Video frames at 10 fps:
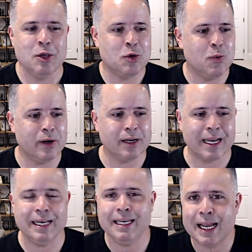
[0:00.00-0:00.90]
You want to
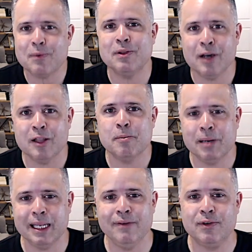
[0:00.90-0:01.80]
connect with other
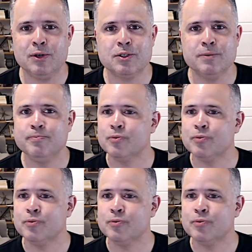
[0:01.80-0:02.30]
believers